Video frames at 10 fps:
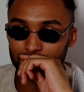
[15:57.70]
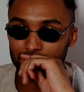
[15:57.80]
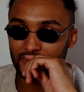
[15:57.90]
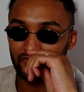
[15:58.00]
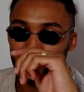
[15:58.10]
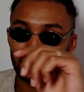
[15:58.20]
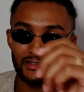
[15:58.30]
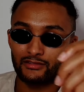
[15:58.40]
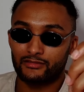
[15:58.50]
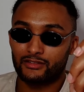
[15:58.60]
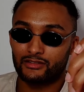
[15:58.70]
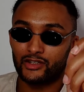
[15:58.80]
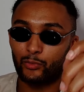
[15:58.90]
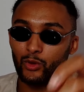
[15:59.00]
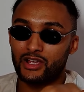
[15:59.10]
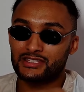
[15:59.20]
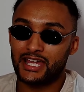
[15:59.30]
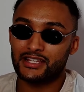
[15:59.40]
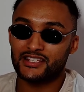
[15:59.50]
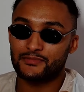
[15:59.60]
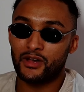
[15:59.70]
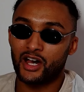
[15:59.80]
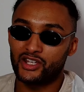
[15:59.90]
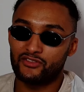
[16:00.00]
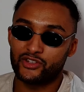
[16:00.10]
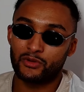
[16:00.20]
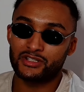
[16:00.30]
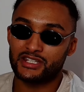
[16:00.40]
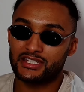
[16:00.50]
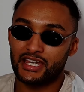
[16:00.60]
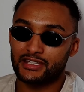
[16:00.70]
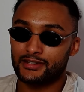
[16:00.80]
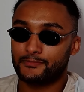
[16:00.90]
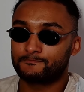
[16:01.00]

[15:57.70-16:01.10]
I think Dubois' dad's smart enough to understand.